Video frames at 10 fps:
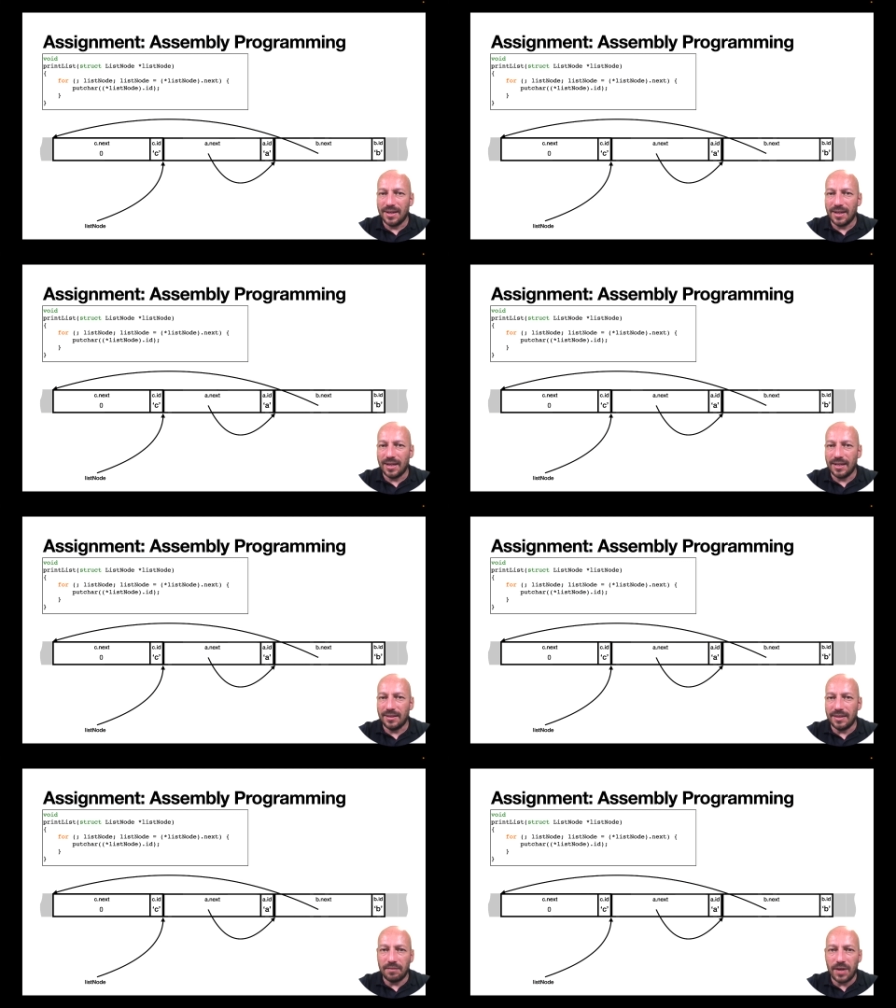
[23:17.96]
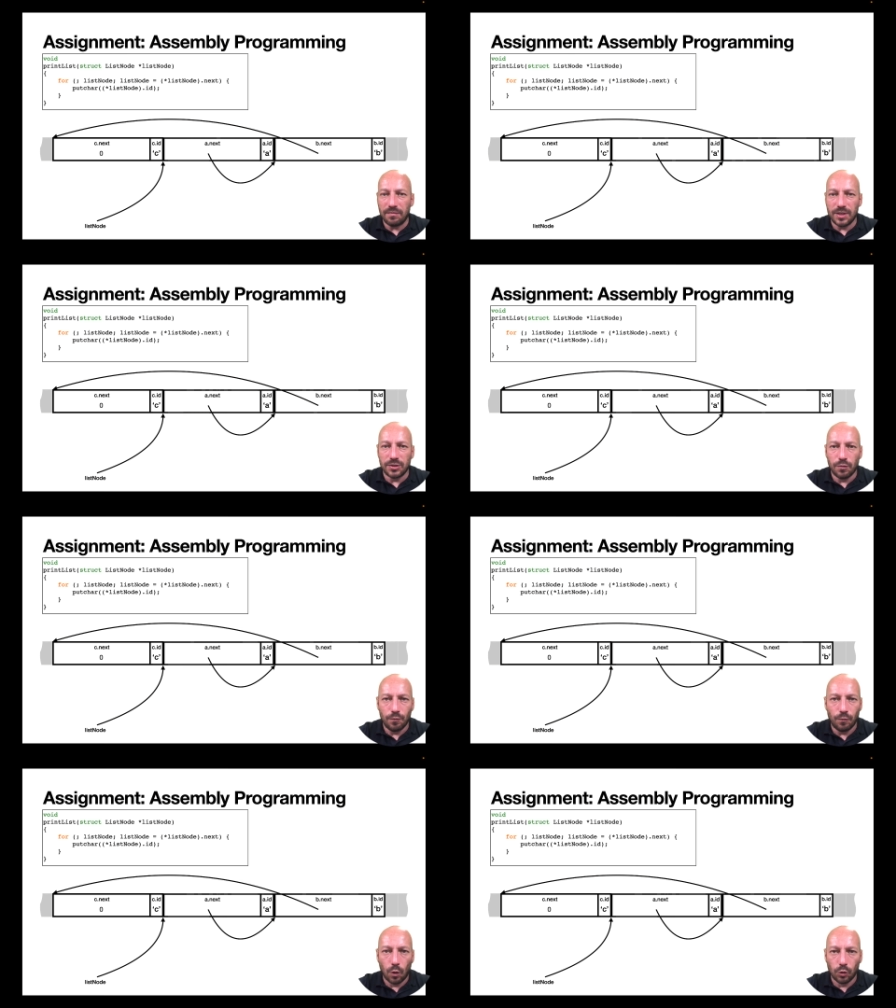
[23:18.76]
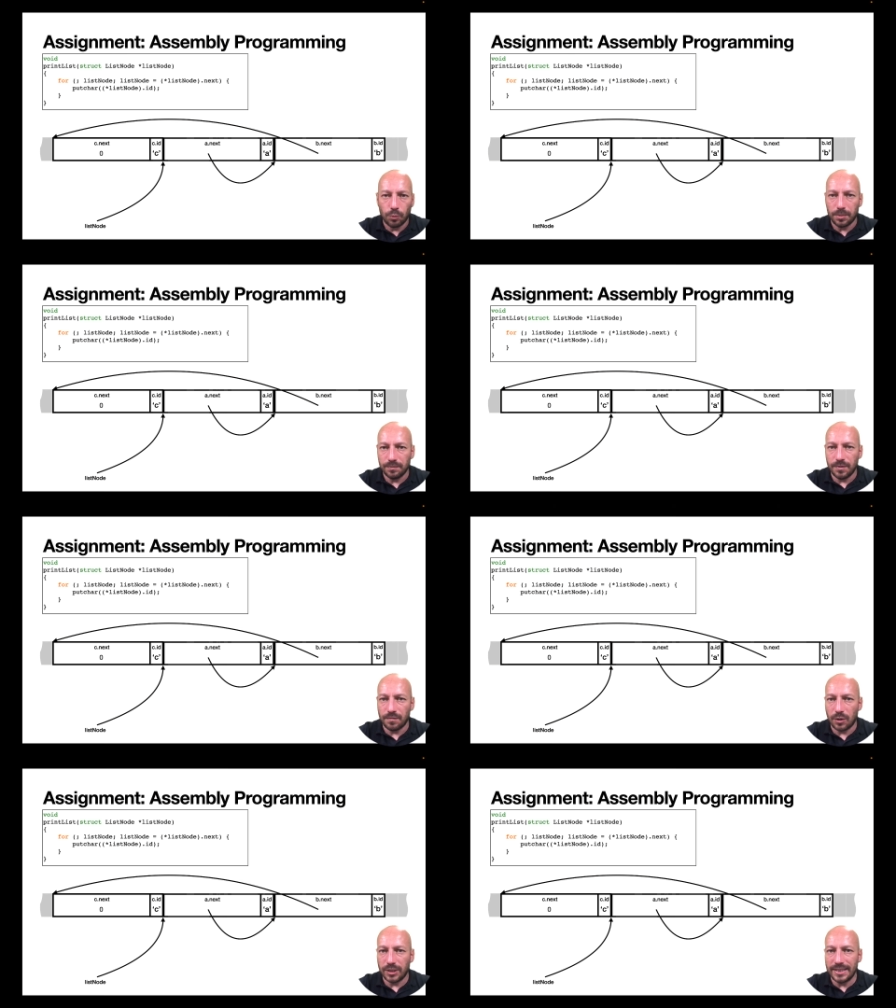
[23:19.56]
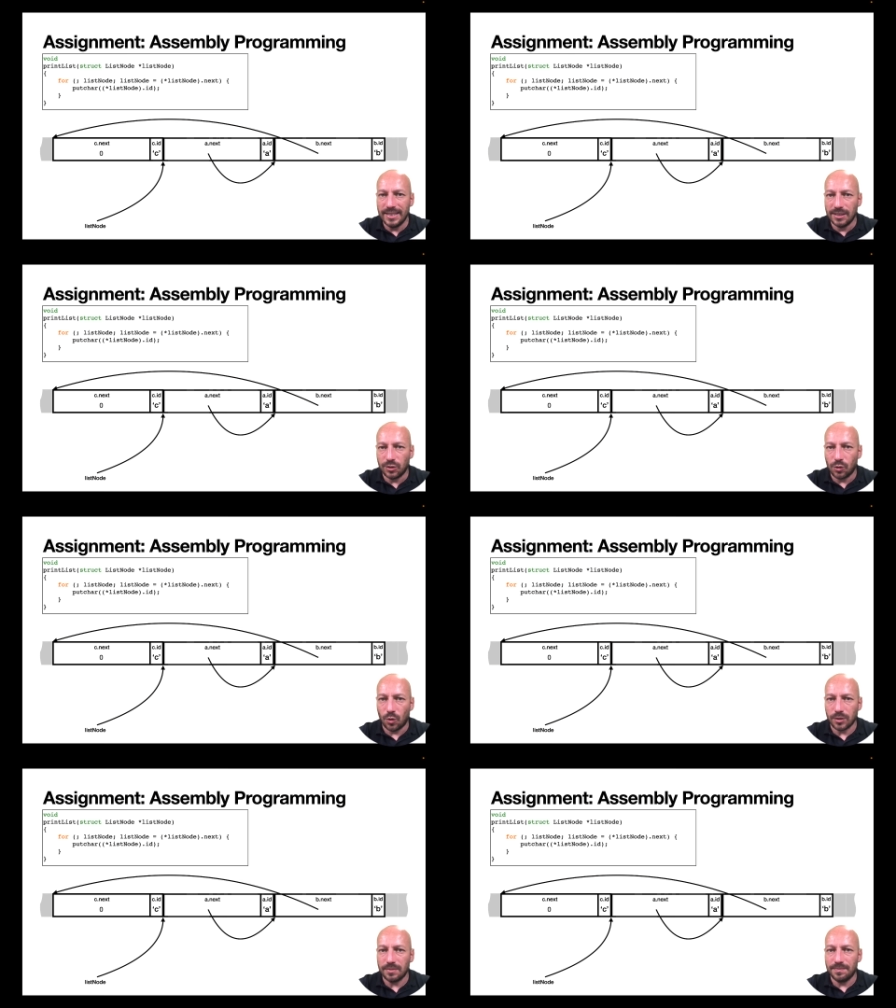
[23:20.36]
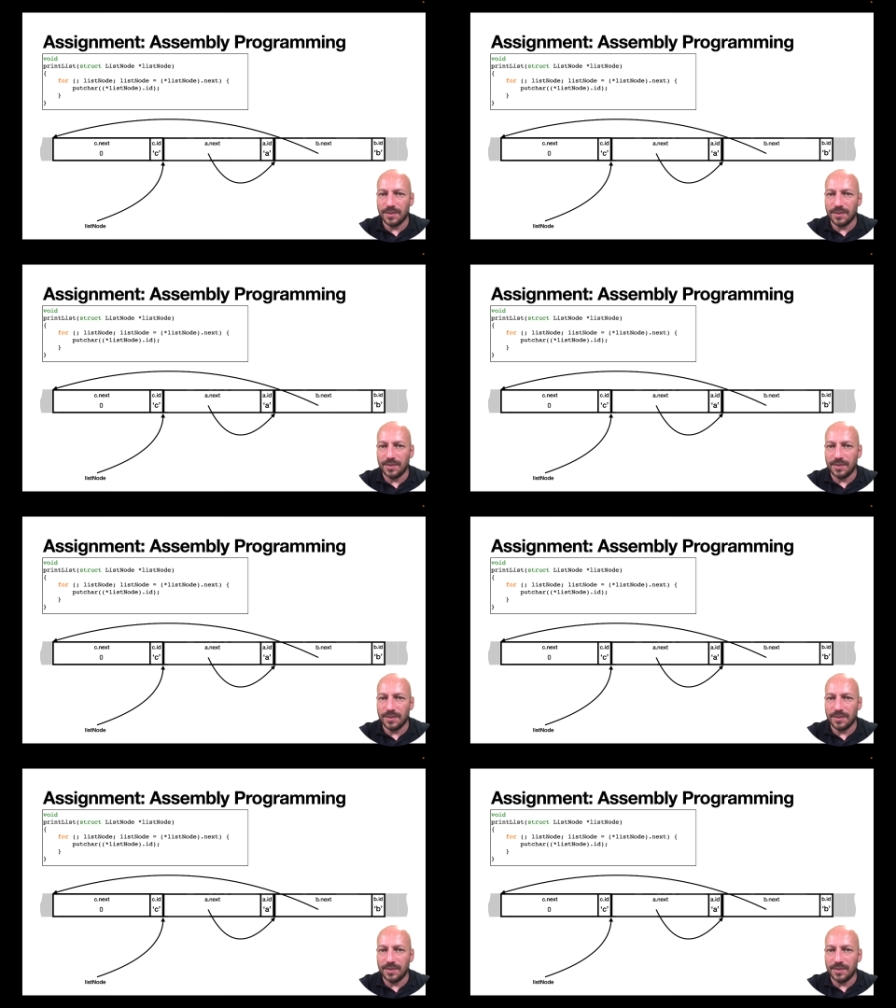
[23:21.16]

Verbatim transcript: And then we have this for loop without an init clause.